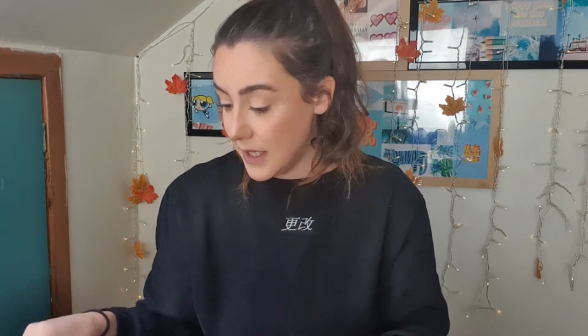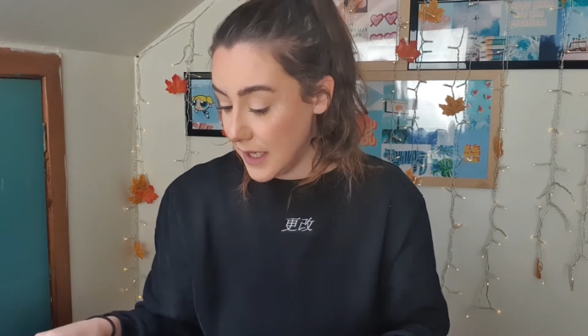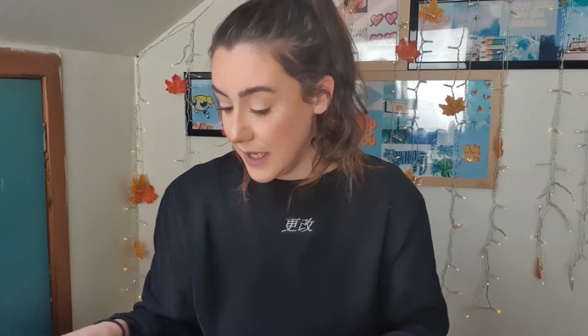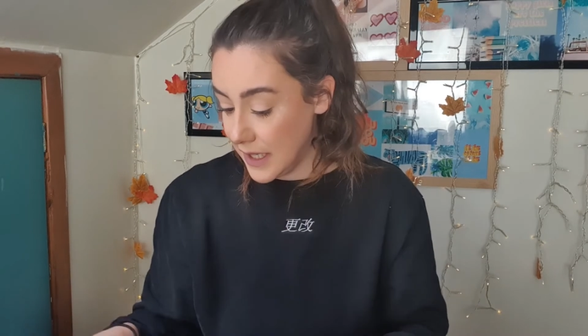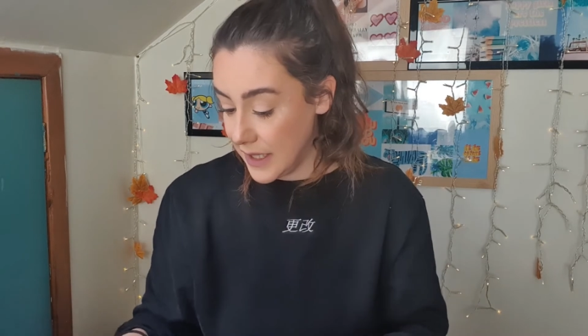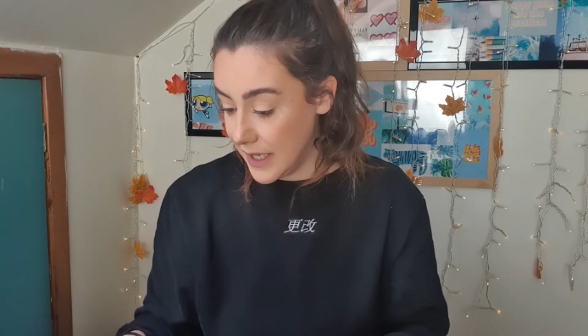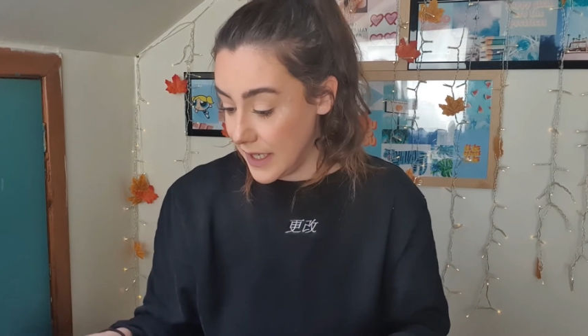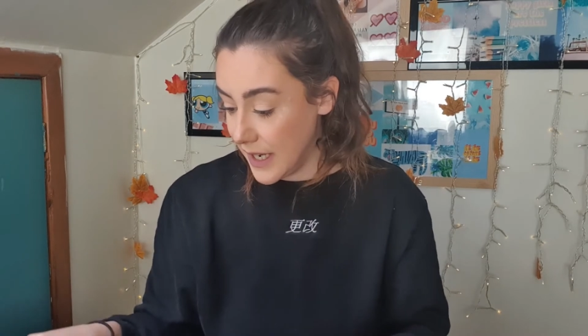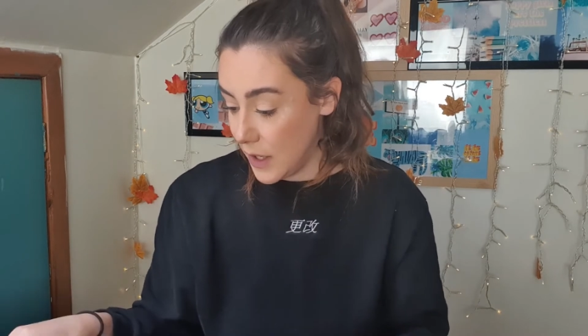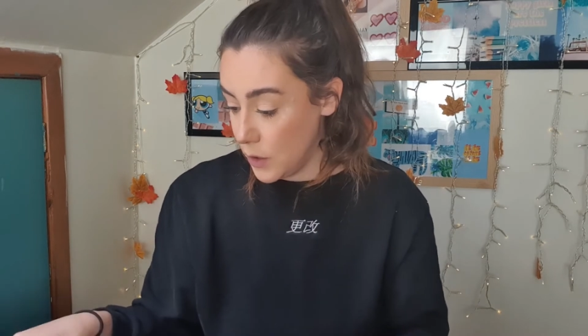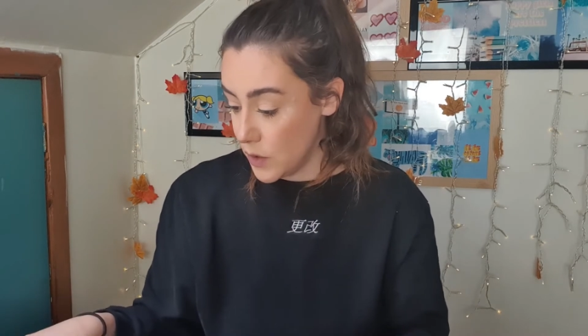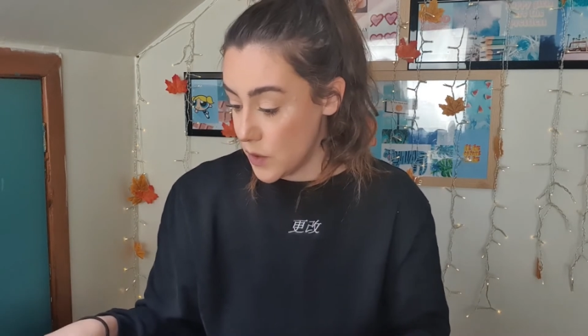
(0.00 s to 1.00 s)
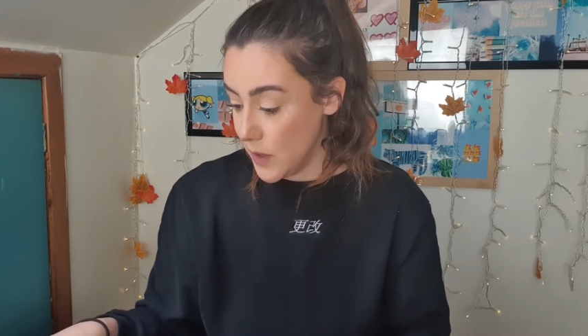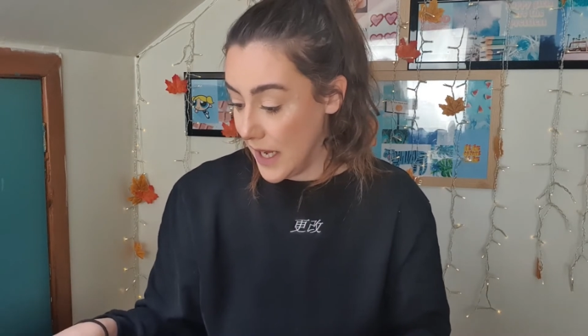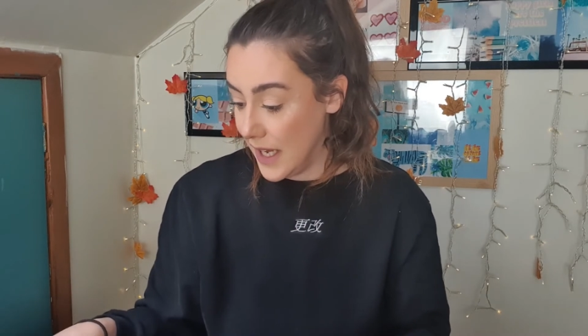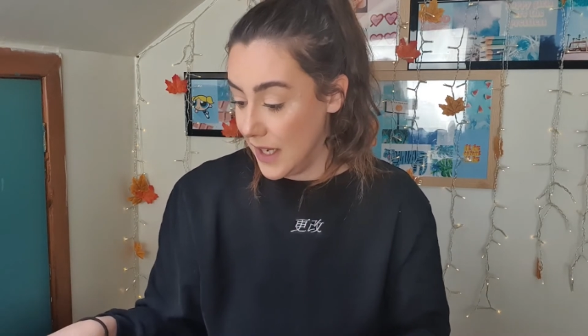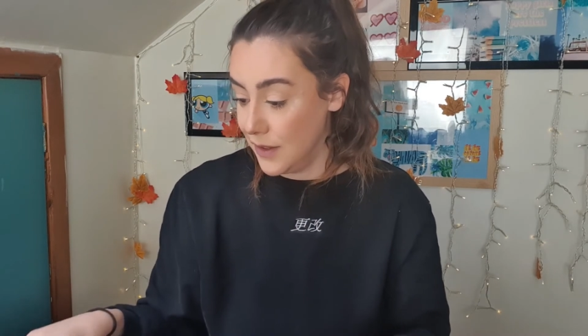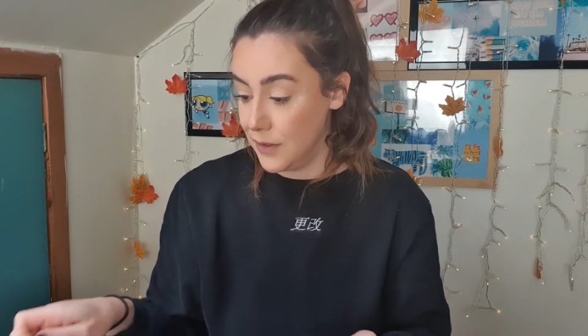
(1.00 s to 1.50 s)
and then I also
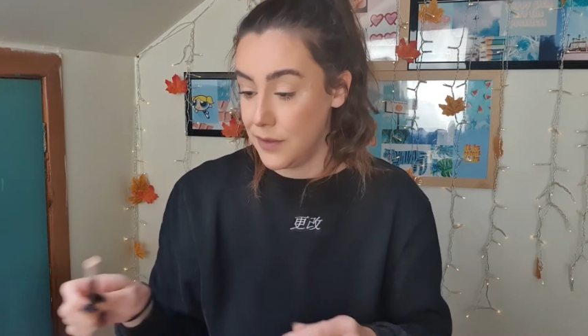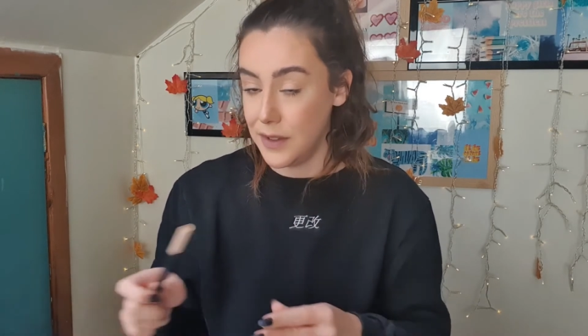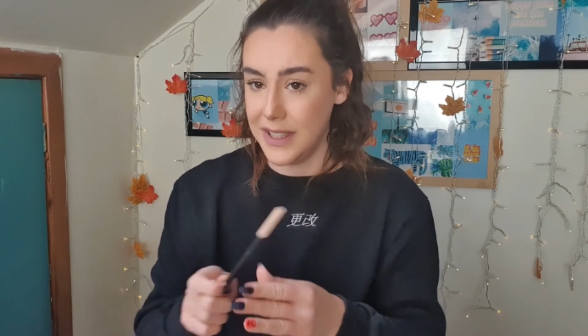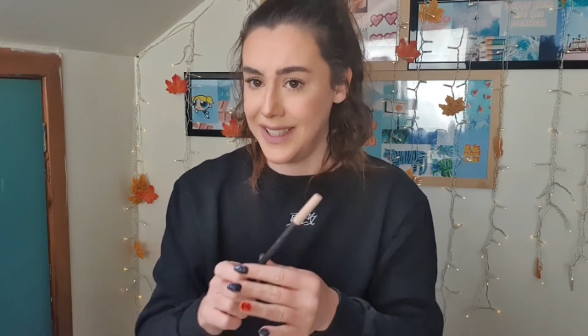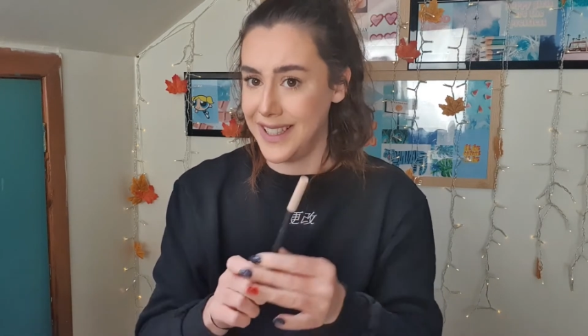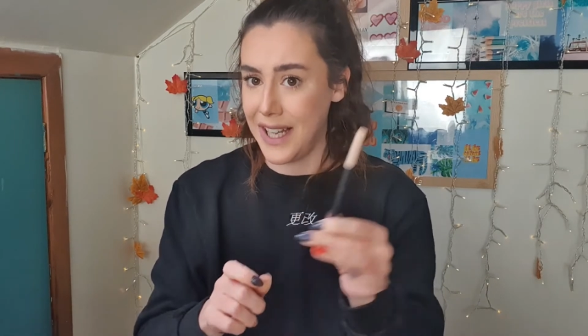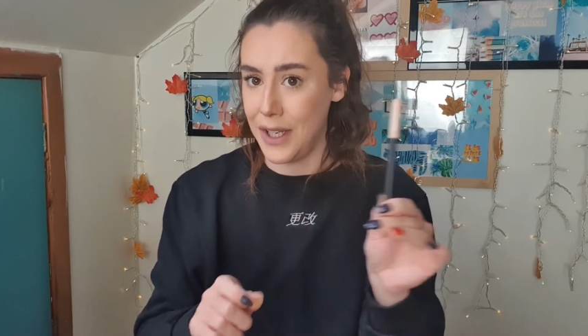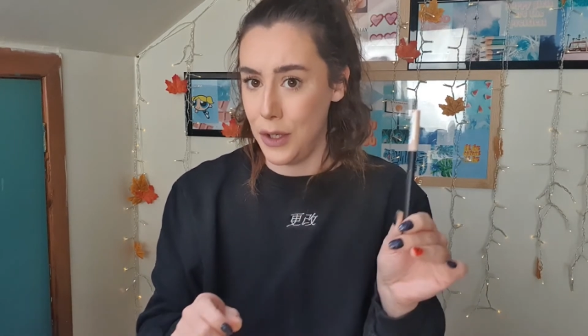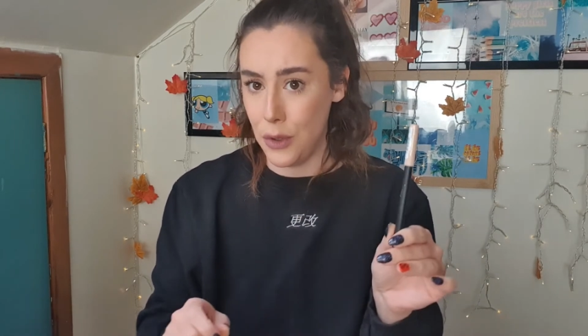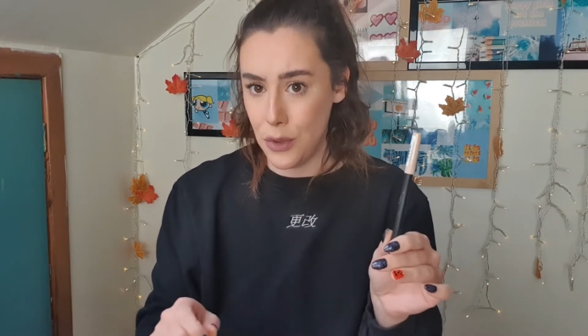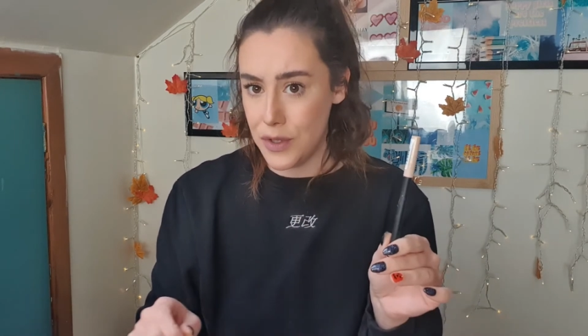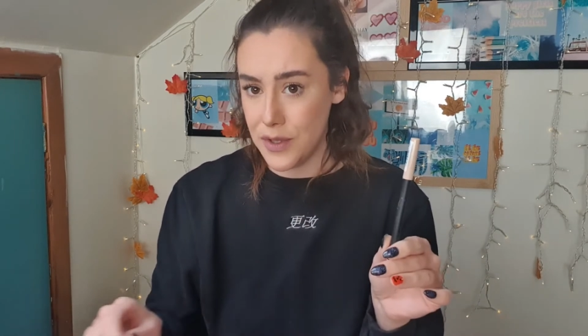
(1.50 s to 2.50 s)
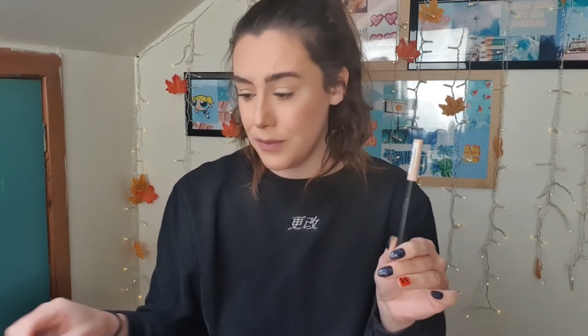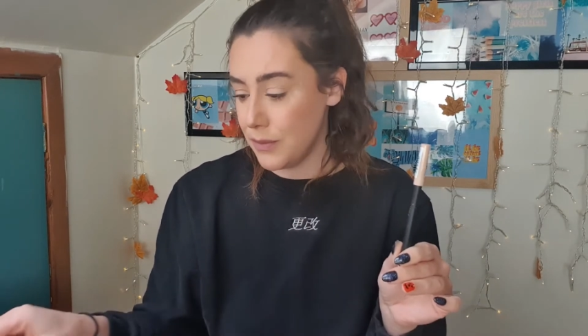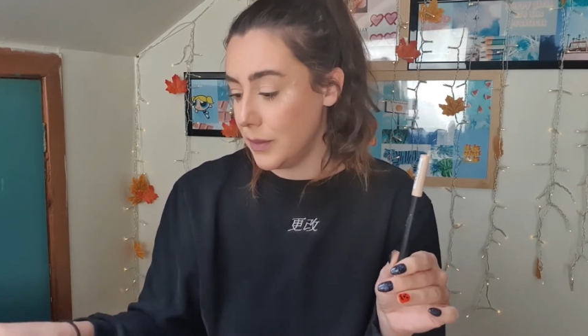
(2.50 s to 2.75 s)
have like a nude